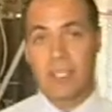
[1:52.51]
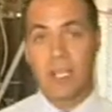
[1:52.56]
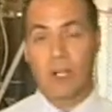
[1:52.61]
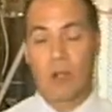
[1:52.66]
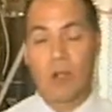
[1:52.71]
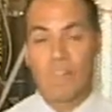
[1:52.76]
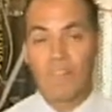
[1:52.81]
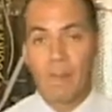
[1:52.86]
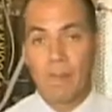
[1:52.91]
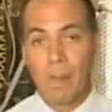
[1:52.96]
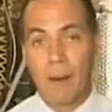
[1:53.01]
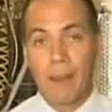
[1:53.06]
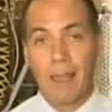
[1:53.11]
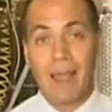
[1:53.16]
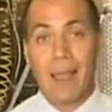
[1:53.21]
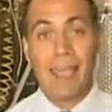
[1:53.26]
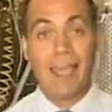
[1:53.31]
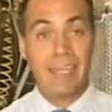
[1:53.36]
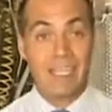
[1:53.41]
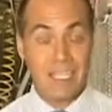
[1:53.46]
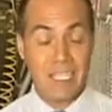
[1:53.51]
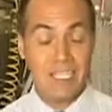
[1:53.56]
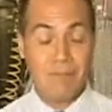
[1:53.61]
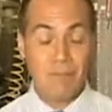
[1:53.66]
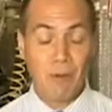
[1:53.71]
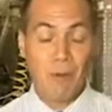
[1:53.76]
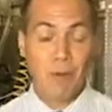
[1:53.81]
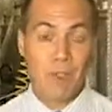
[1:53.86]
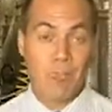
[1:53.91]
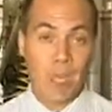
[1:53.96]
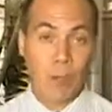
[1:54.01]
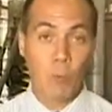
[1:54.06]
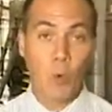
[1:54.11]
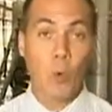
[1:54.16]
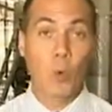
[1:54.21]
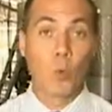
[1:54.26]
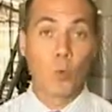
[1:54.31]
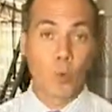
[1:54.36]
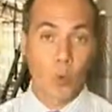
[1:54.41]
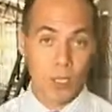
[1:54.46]
here off Buckeye and East Spokane
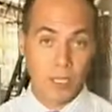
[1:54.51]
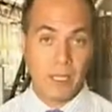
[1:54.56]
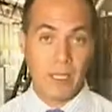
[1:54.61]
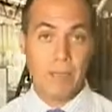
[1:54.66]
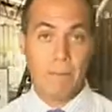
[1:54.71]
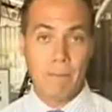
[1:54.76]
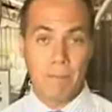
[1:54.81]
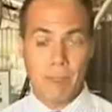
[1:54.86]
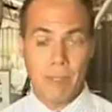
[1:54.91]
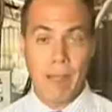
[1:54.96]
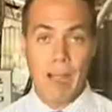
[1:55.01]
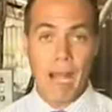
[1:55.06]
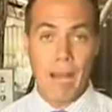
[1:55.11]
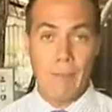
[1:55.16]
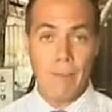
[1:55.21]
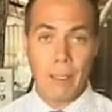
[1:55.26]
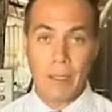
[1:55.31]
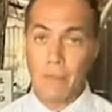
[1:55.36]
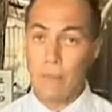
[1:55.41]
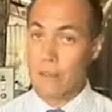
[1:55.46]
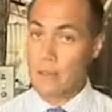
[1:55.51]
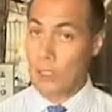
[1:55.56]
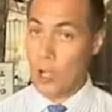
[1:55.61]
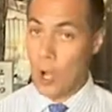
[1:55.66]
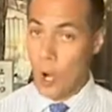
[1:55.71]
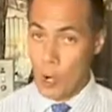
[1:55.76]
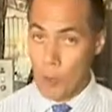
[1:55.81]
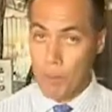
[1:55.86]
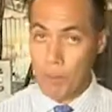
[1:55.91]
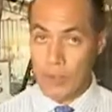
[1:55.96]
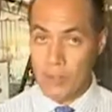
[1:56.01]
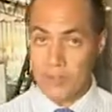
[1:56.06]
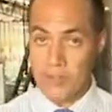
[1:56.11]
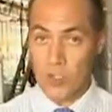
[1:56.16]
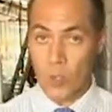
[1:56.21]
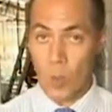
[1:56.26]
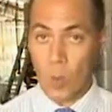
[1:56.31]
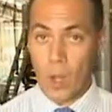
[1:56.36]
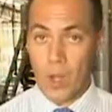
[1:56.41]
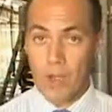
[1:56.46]
will really be hopping. But the hope
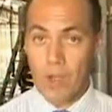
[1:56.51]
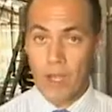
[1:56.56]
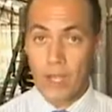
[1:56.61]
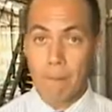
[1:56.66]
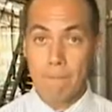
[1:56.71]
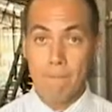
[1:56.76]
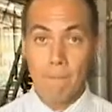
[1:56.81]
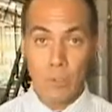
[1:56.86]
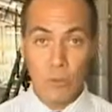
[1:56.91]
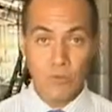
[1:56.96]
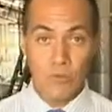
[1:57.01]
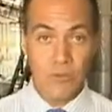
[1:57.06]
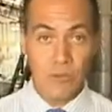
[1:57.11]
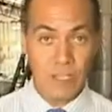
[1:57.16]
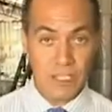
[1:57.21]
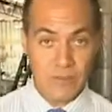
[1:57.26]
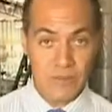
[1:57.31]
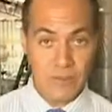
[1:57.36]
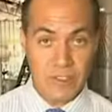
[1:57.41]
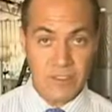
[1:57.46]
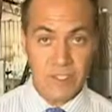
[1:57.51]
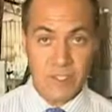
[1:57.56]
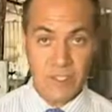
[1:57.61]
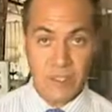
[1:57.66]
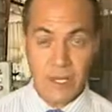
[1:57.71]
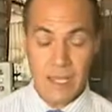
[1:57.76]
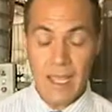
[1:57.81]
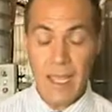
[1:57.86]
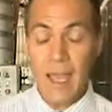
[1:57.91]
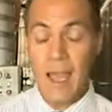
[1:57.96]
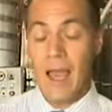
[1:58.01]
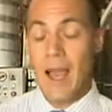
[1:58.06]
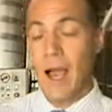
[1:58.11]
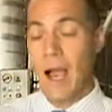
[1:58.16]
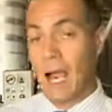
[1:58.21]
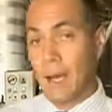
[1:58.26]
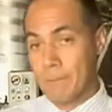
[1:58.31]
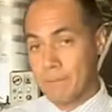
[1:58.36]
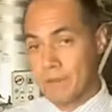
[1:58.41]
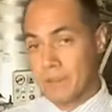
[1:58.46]
is to one day move this facility
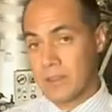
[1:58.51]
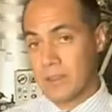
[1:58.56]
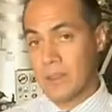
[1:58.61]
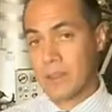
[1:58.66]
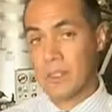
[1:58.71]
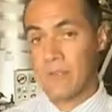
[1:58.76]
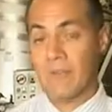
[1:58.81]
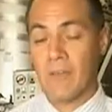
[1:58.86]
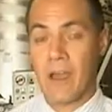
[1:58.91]
up to the Cliff